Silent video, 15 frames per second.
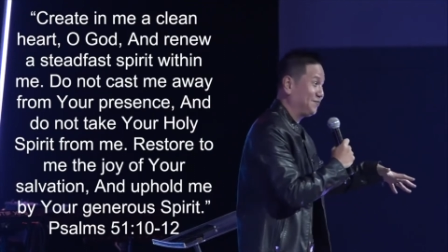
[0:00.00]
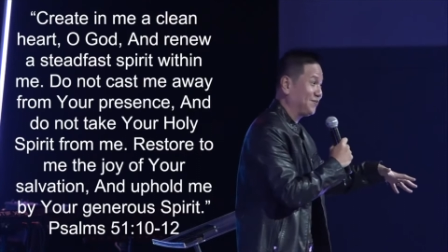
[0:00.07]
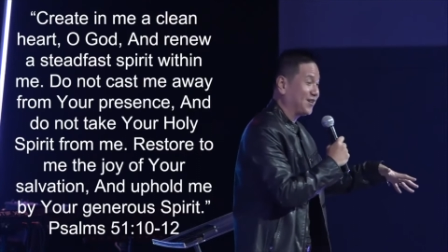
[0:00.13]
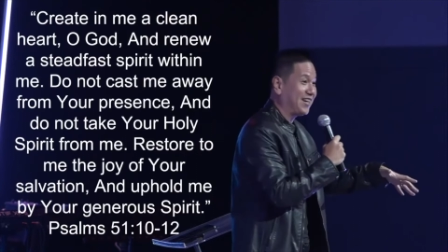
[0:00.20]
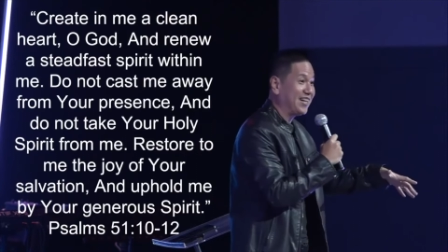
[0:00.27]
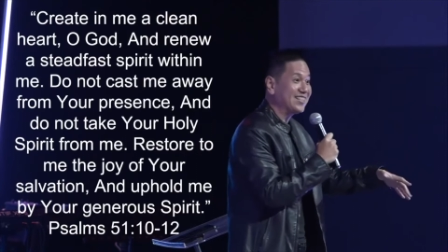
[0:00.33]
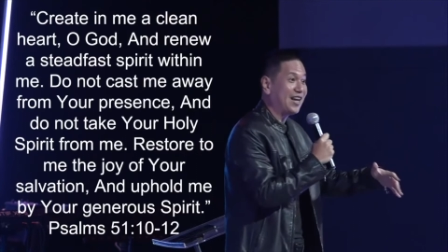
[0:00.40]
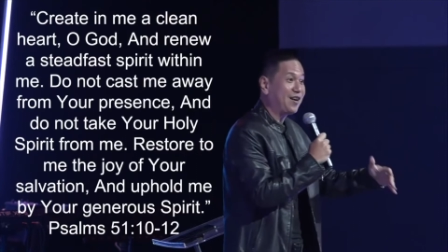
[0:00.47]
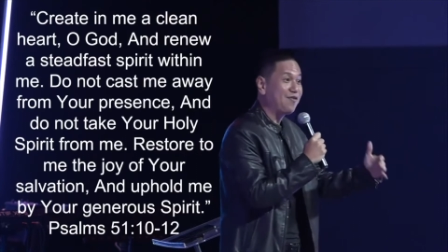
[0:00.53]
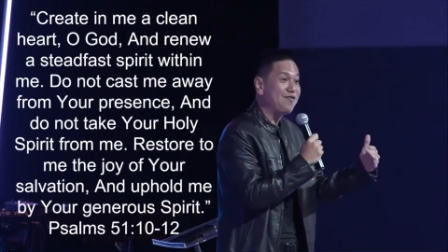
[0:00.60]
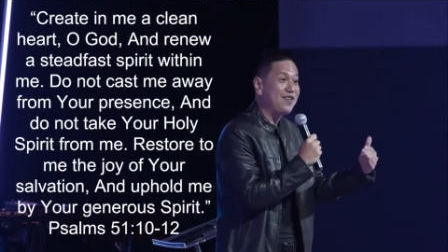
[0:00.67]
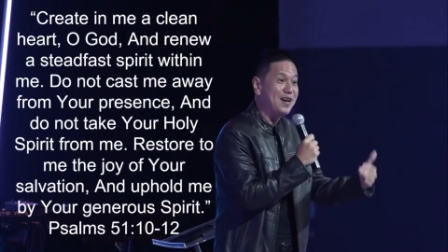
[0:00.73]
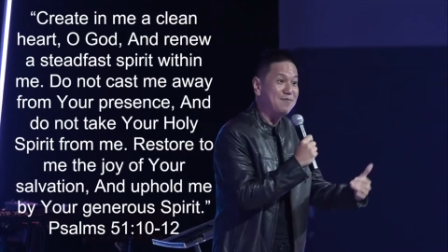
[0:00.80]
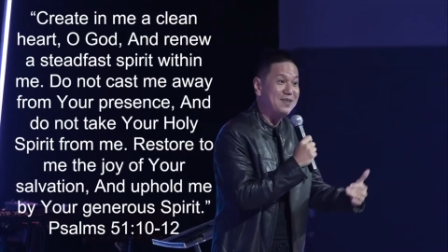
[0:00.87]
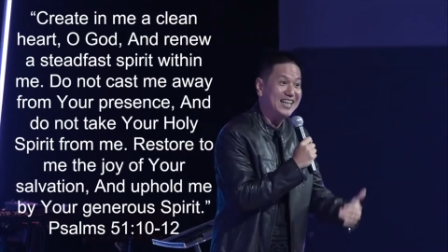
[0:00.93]
it's like
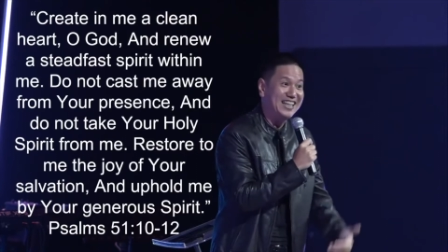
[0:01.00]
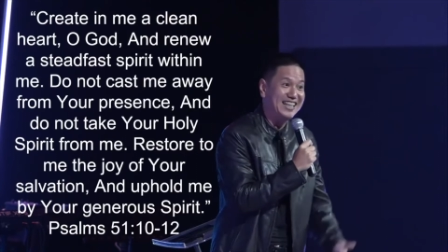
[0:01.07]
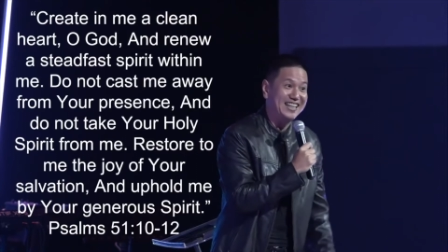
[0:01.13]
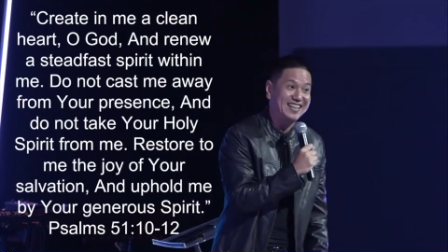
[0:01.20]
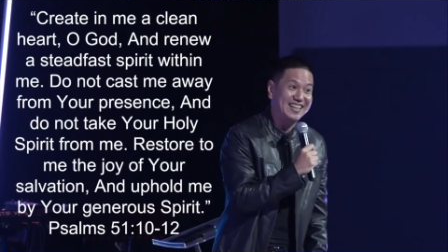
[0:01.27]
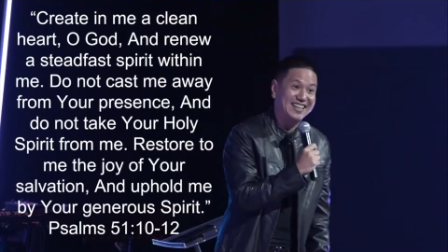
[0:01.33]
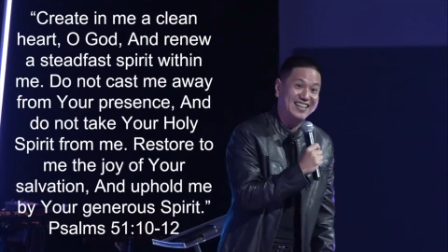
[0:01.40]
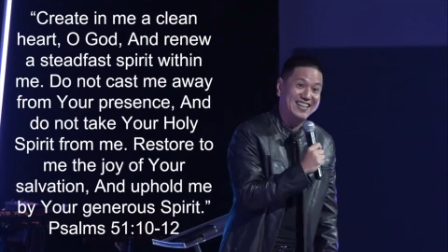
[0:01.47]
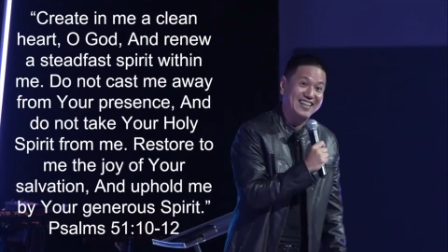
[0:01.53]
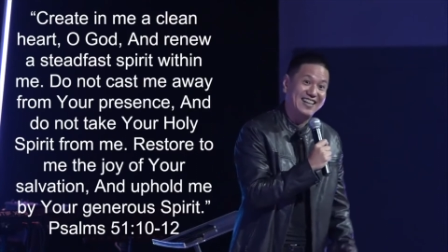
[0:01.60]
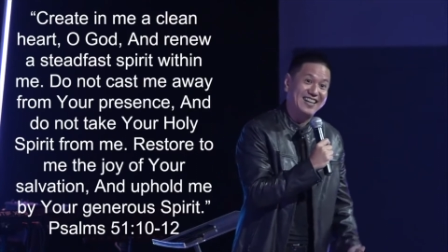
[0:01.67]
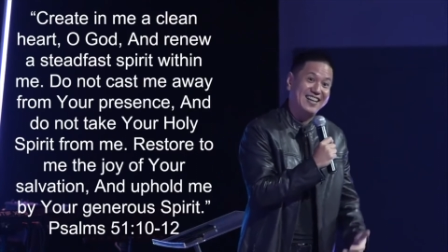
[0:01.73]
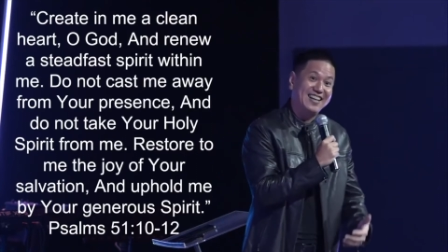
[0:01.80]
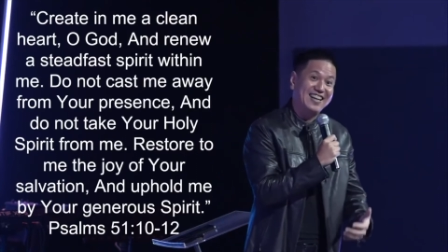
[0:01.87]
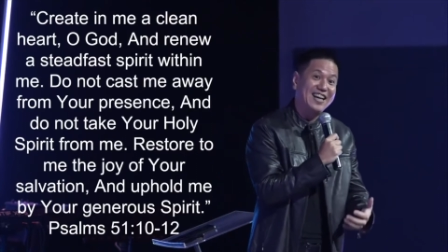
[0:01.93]
family.
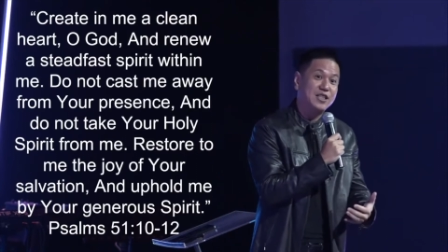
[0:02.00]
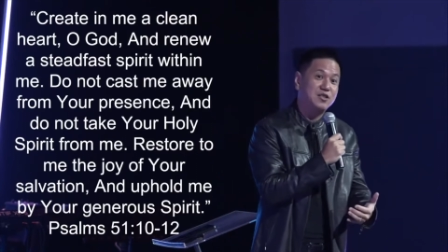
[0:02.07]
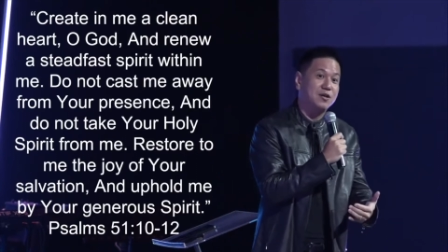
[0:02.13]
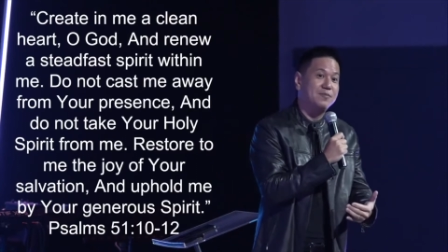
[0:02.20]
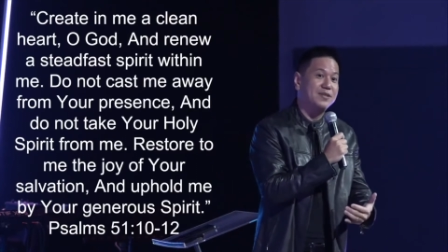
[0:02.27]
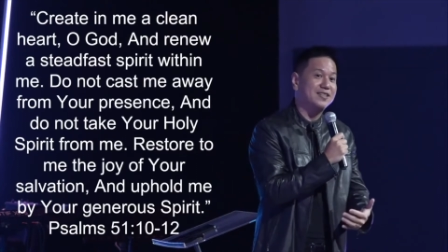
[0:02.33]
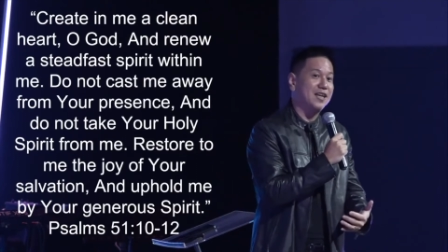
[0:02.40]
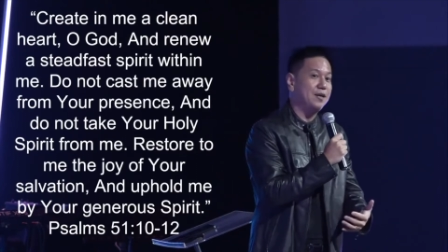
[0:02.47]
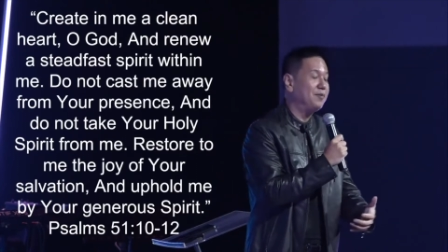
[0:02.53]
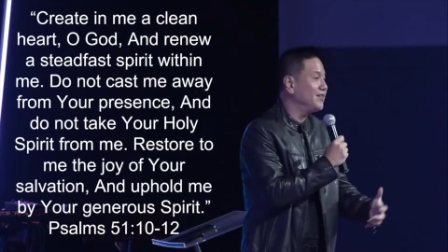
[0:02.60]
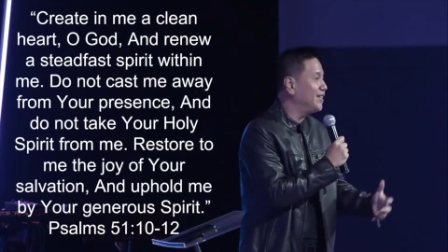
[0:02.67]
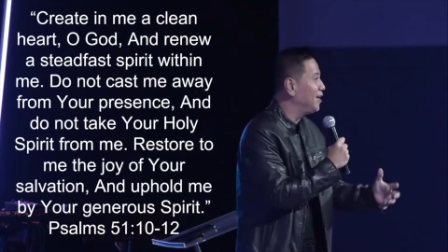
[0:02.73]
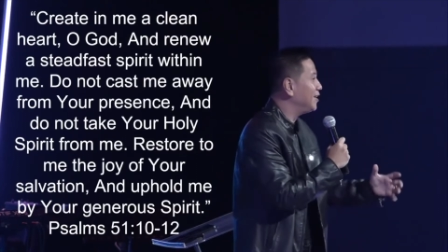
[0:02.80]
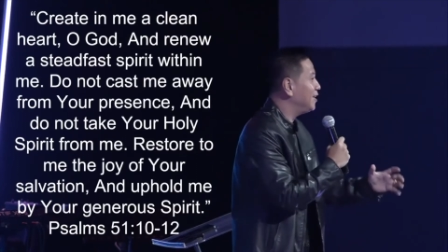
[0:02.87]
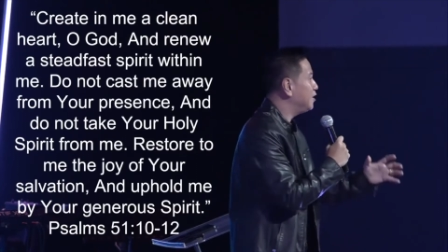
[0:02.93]
Eats from his table.
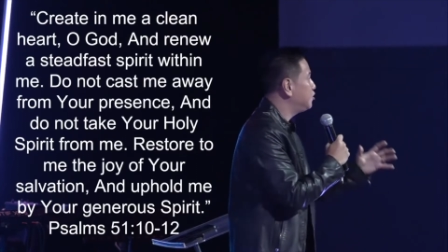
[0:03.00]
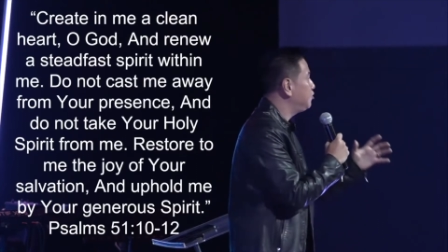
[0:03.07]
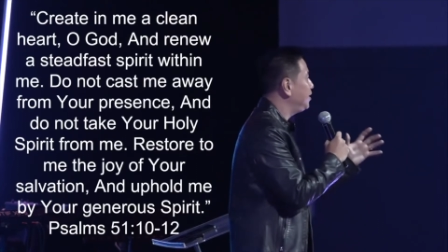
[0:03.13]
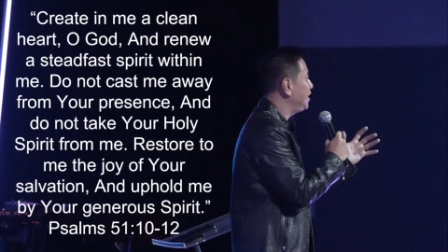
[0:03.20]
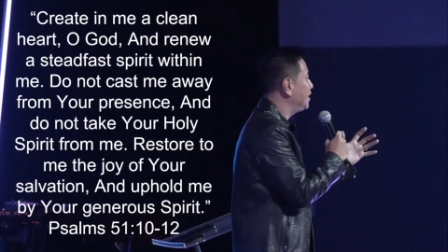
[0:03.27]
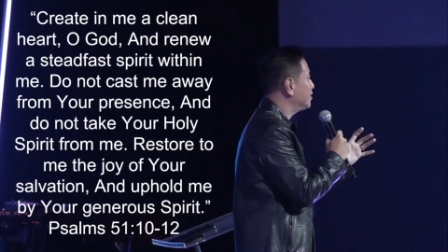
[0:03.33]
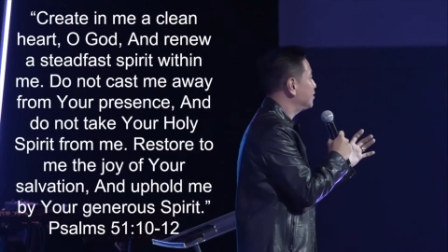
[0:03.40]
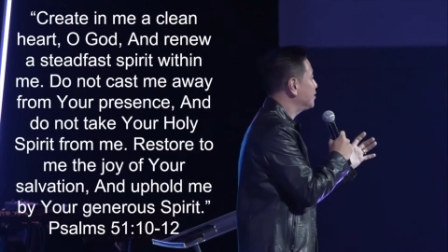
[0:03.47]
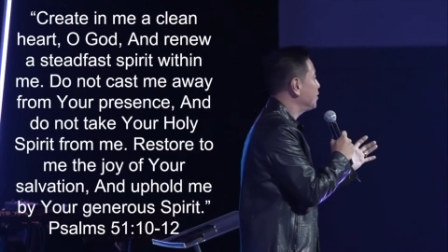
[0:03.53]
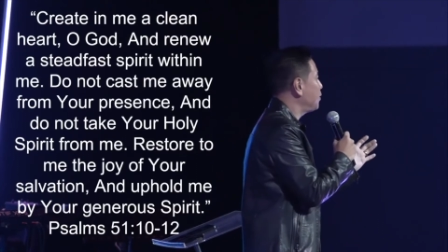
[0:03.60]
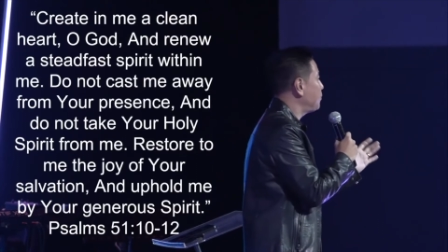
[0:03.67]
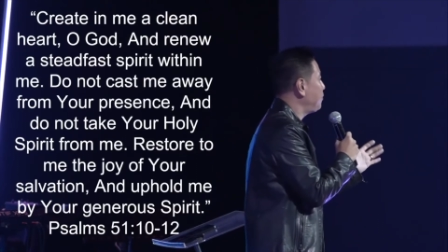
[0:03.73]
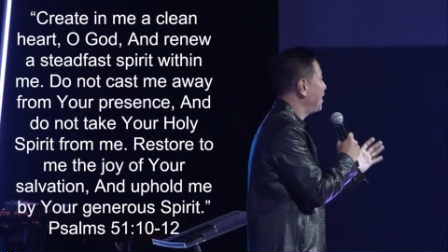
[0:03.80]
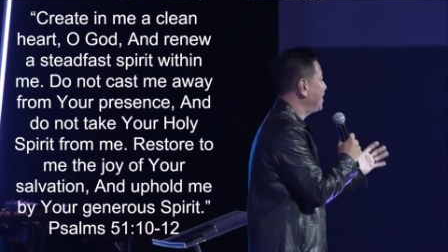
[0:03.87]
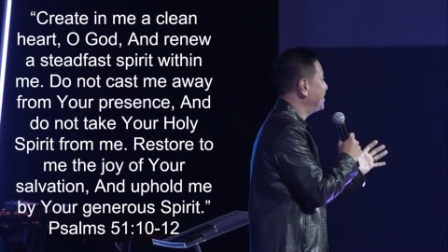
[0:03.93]
They, they treat it so
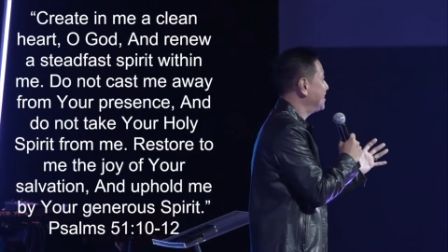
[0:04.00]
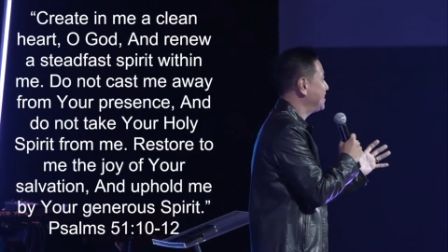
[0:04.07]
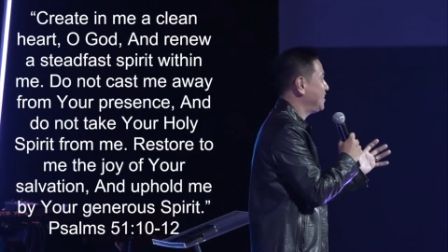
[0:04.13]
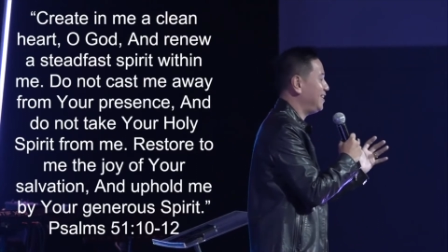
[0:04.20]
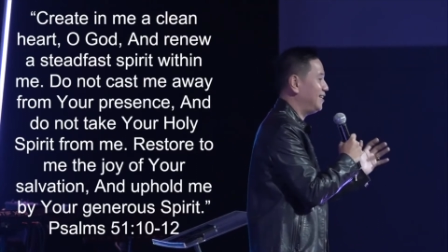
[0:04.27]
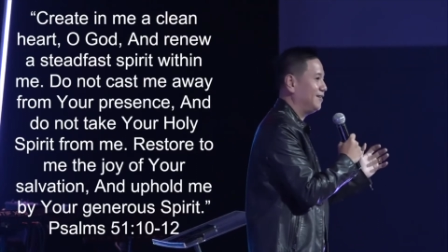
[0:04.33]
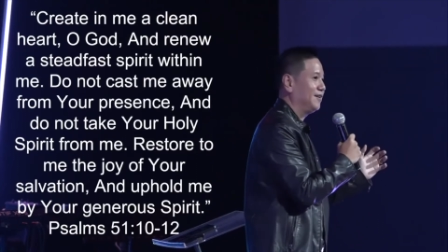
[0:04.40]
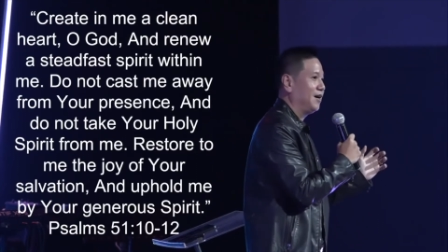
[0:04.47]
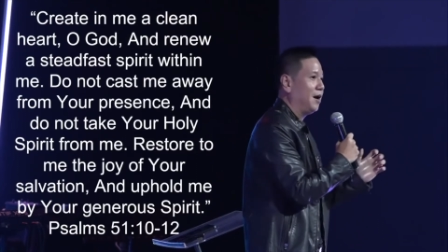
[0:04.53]
preciously.